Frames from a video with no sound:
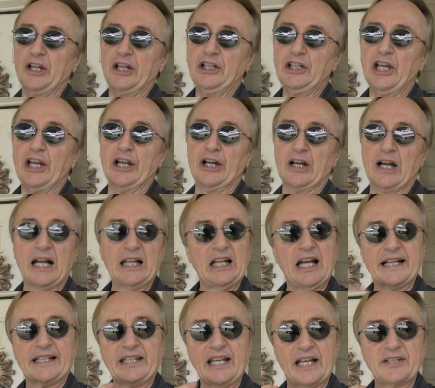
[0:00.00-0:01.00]
in a year. I
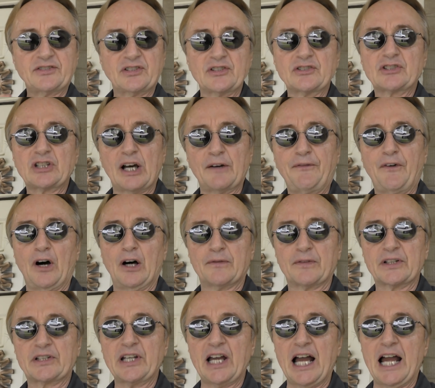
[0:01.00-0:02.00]
like testing stuff
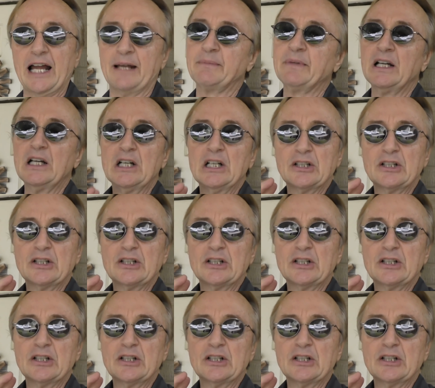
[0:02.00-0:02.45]
over time.